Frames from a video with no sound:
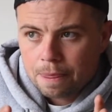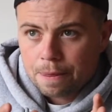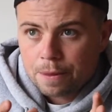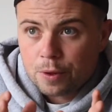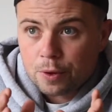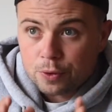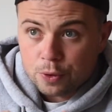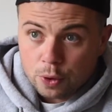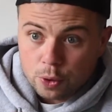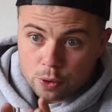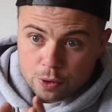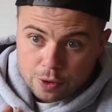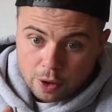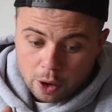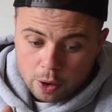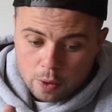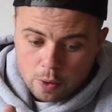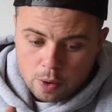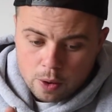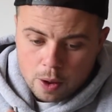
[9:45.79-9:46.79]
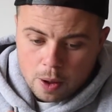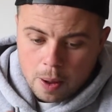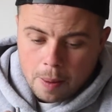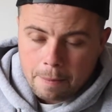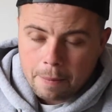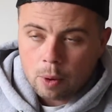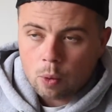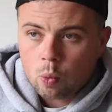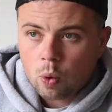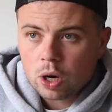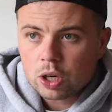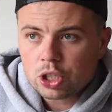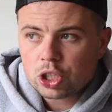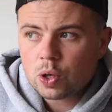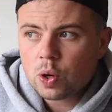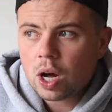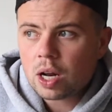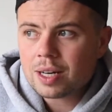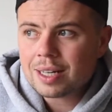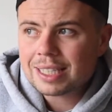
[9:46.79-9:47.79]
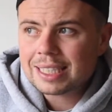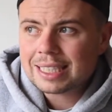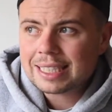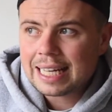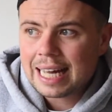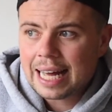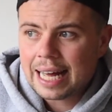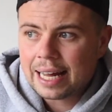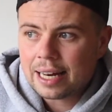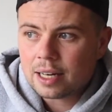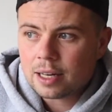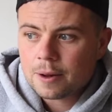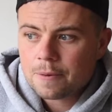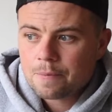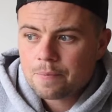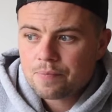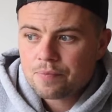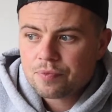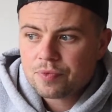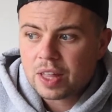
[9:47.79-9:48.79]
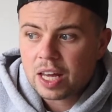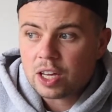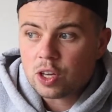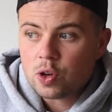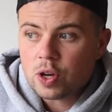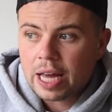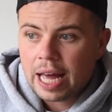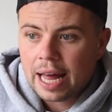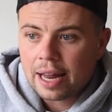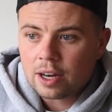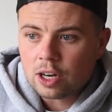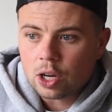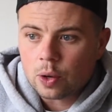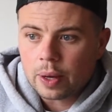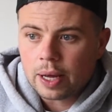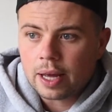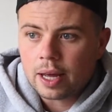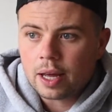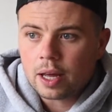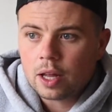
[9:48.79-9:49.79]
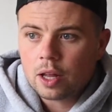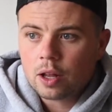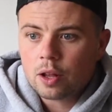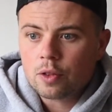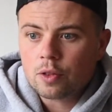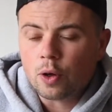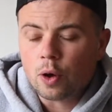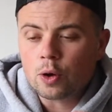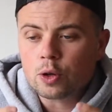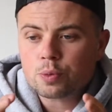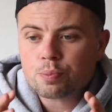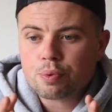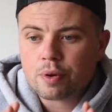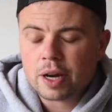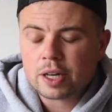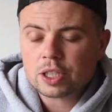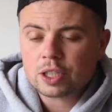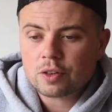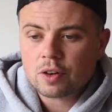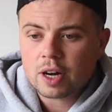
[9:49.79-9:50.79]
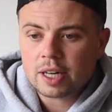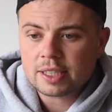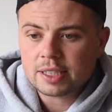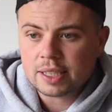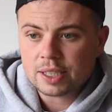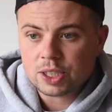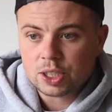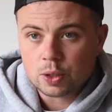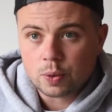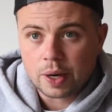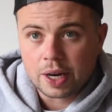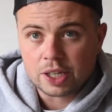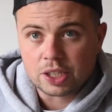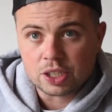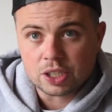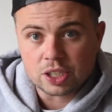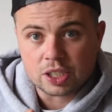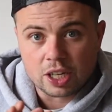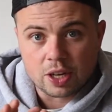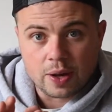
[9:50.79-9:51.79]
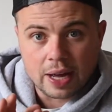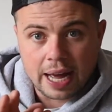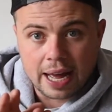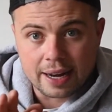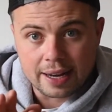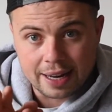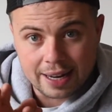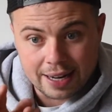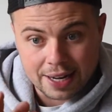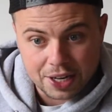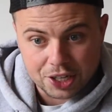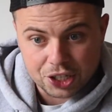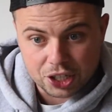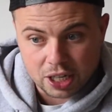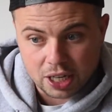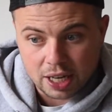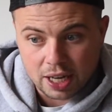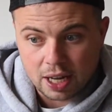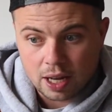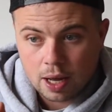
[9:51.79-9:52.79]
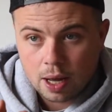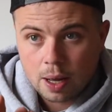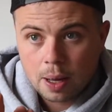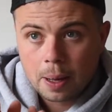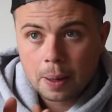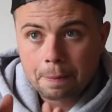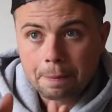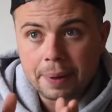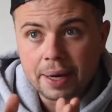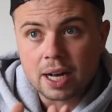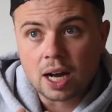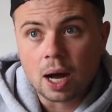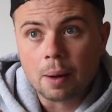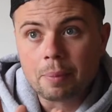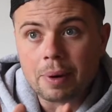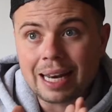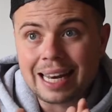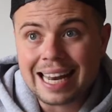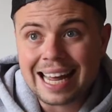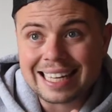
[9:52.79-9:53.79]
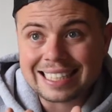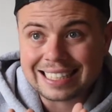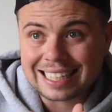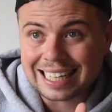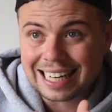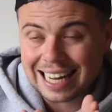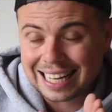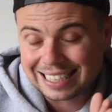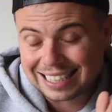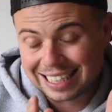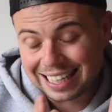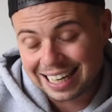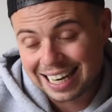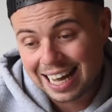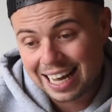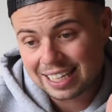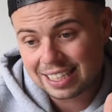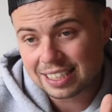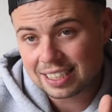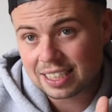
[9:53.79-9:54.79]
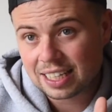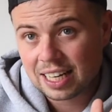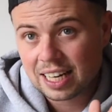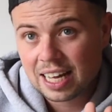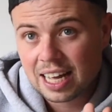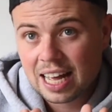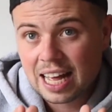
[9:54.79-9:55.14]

to do so, but once you understand that you can do it, those pressurised situations that you had initially become less and less and less,